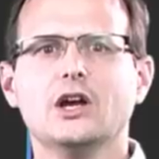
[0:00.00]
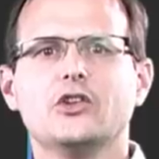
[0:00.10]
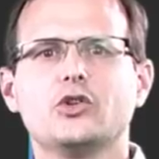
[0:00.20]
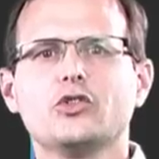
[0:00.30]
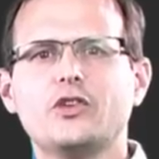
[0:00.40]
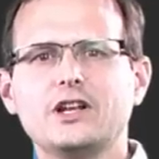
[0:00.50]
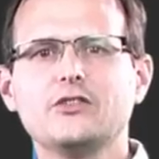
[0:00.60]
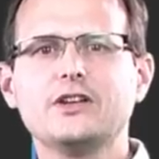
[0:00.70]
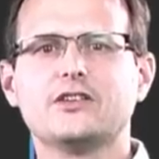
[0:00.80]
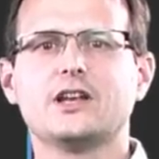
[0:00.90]
So you're
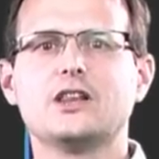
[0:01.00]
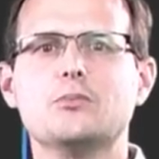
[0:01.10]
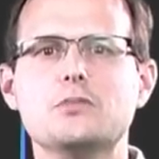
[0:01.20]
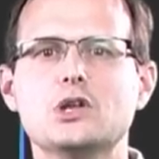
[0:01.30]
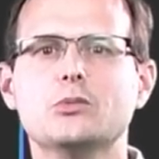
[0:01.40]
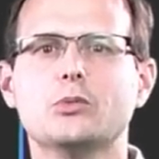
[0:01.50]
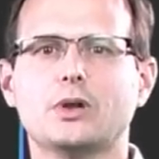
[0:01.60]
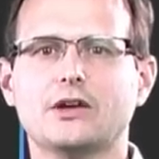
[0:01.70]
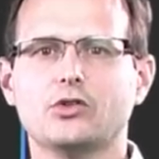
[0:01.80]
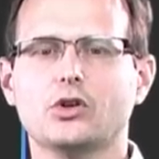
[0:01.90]
effectively setting the minimum
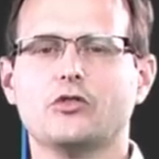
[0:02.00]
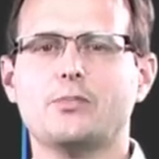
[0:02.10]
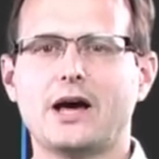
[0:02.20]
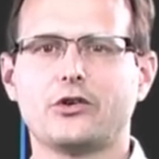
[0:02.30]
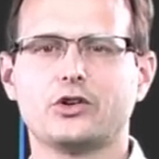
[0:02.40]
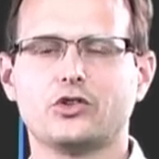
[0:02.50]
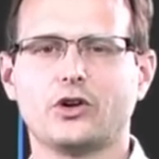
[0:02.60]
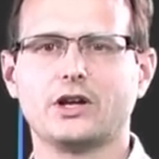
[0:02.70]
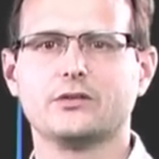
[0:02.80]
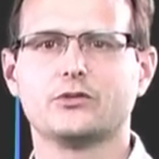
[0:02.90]
level of battery
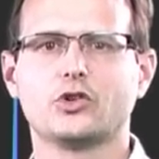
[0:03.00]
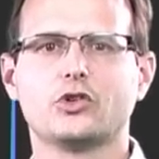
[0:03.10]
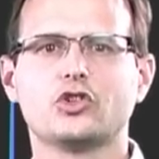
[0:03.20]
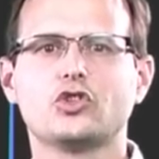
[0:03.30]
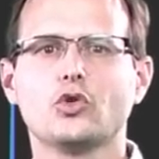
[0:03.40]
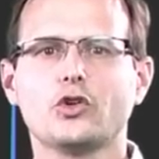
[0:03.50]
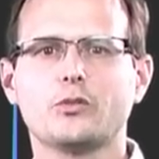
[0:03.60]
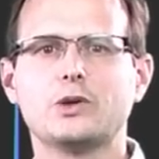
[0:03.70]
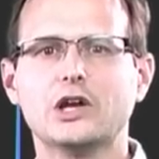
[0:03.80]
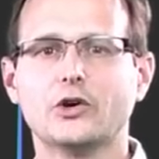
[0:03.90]
drain. So the shorter the
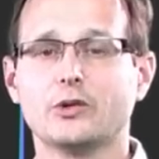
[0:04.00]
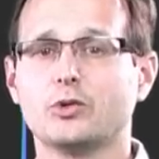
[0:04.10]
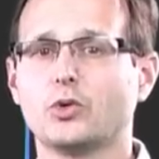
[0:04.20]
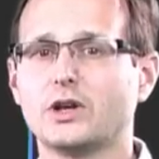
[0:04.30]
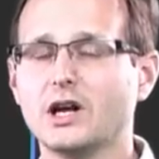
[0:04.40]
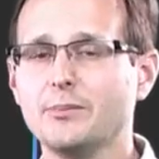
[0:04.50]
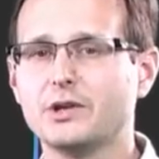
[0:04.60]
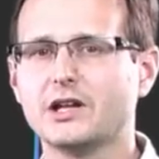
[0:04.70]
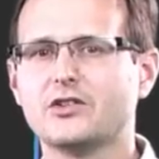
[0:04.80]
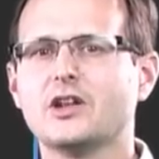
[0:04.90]
period between
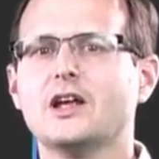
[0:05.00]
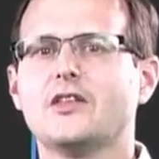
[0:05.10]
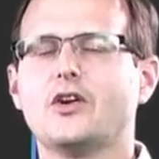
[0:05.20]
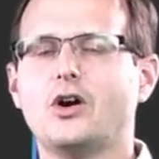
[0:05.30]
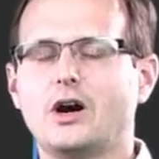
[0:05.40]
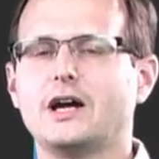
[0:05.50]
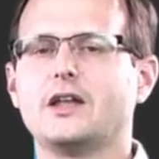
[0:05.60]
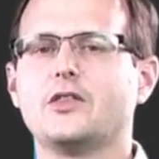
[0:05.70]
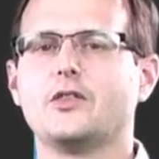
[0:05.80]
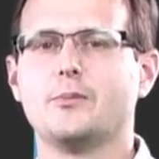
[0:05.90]
updates, the
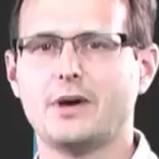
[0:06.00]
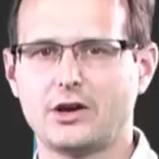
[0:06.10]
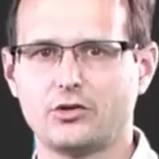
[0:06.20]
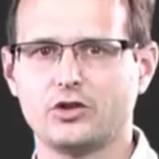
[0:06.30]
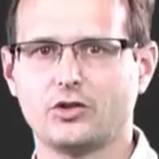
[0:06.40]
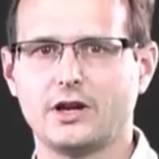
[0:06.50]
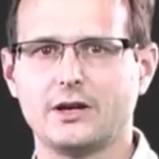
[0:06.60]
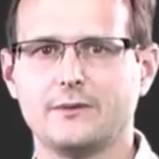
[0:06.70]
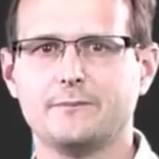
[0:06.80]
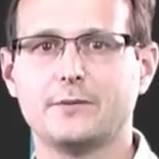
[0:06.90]
higher the battery drain.
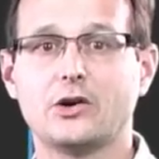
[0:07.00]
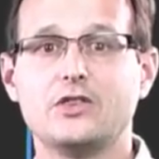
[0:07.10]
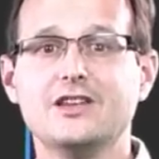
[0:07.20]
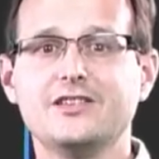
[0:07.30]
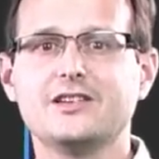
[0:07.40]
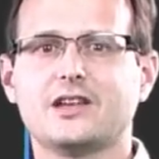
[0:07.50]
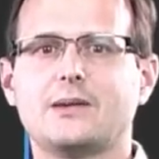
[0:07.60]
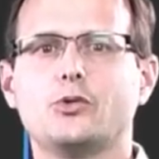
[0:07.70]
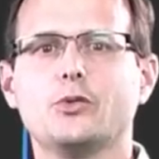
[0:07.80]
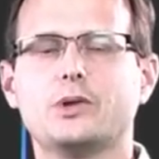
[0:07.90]
Now in this
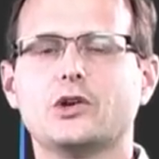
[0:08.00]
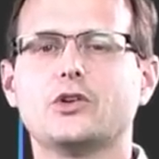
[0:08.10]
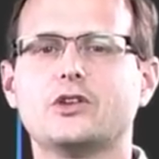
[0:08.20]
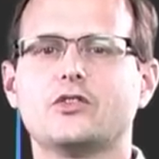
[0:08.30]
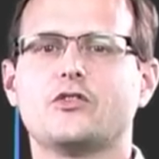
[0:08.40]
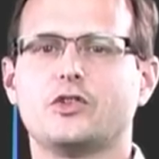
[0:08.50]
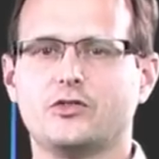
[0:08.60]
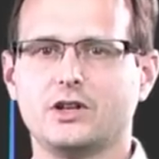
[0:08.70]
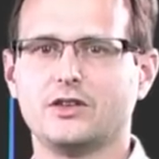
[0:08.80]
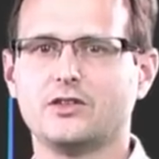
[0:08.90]
example, the period is
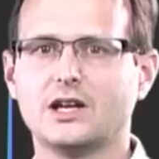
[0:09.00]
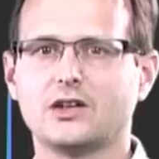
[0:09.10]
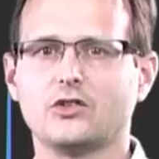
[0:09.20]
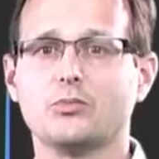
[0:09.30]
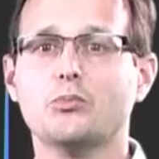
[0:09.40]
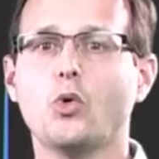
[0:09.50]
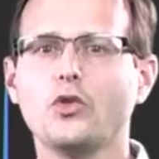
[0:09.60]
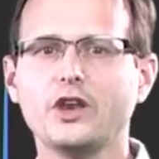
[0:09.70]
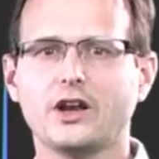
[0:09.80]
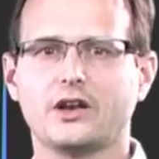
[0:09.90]
15 seconds, more
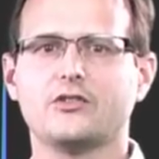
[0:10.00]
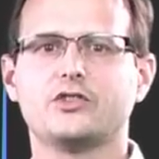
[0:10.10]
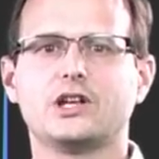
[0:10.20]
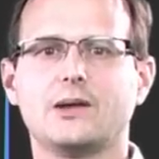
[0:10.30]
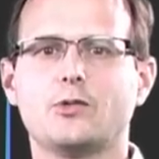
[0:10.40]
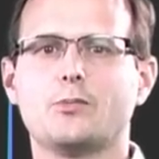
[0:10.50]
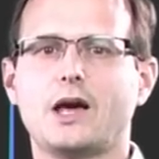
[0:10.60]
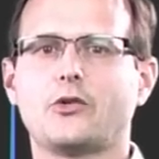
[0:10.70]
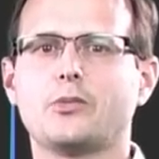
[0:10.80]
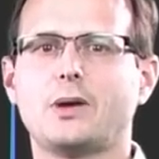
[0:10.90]
than enough to keep the
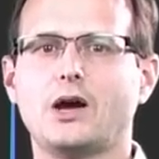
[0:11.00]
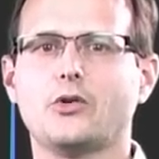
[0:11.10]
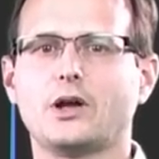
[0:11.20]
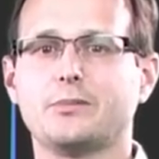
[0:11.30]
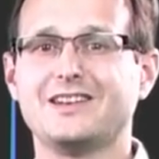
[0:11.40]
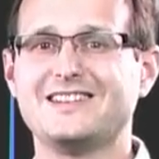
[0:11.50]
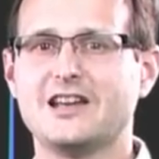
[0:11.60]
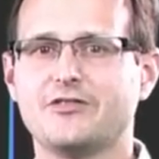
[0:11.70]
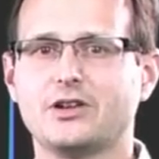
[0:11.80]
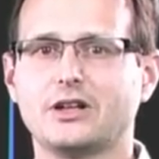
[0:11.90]
battery powered up
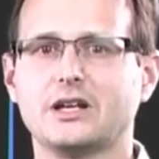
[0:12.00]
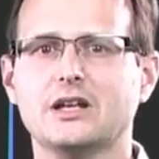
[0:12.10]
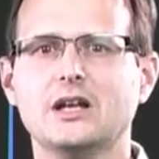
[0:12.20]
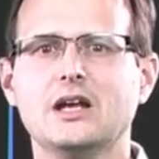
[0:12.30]
indefinitely.